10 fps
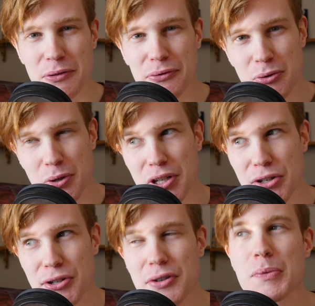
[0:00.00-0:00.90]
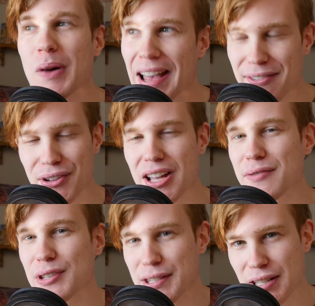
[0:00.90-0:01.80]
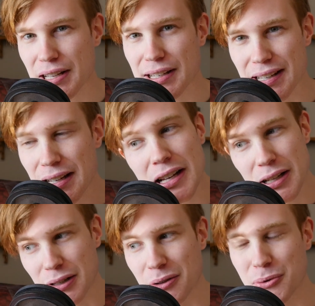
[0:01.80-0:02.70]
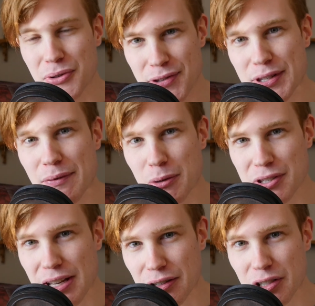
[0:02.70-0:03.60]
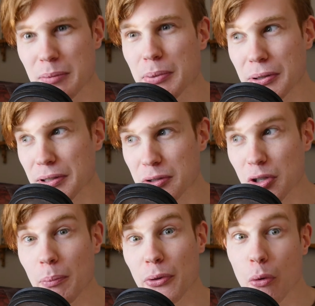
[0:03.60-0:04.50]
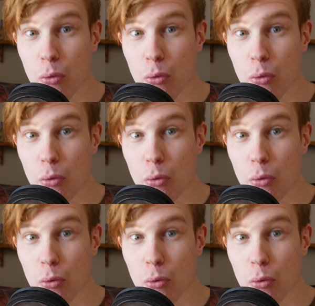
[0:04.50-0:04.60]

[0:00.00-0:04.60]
of tradition where 5 years earlier, an Austin 7 was actually put atop the